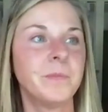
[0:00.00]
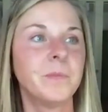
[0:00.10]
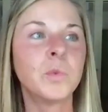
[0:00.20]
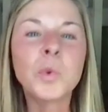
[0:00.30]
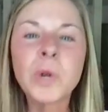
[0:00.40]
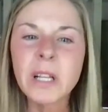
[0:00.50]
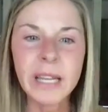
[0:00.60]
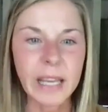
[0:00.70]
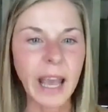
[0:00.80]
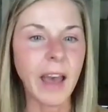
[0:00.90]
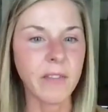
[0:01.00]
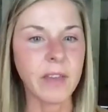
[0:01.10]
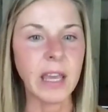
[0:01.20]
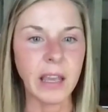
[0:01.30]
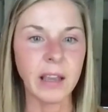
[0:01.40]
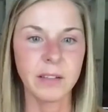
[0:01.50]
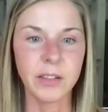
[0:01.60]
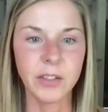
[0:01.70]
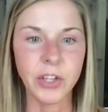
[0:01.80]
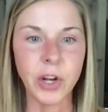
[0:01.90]
really heavy,
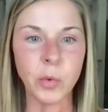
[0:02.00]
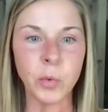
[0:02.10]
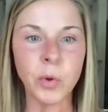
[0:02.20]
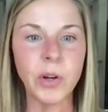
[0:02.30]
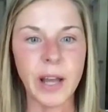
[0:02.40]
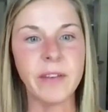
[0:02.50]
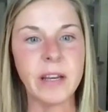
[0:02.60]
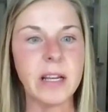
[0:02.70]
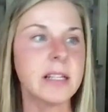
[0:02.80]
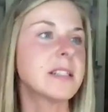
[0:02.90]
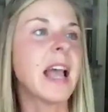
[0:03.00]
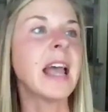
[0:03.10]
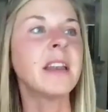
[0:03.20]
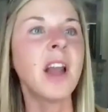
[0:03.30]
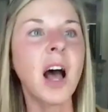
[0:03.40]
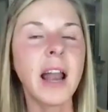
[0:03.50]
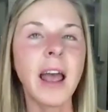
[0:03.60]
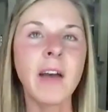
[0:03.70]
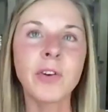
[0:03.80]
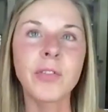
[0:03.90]
real heaviness, and not
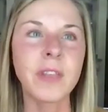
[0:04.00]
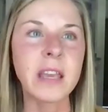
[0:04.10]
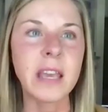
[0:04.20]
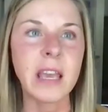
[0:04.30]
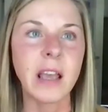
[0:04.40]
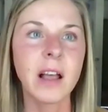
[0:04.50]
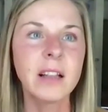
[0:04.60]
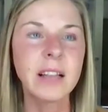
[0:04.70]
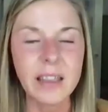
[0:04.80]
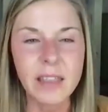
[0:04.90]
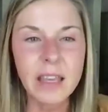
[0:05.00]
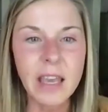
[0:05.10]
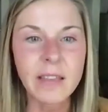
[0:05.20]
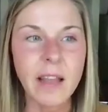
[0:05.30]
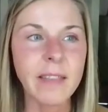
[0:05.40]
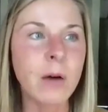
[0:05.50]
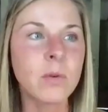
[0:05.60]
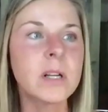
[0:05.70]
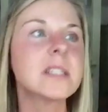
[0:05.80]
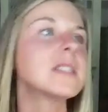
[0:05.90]
ever thinking that
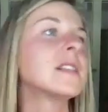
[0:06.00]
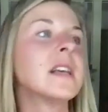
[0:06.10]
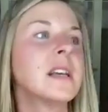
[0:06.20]
was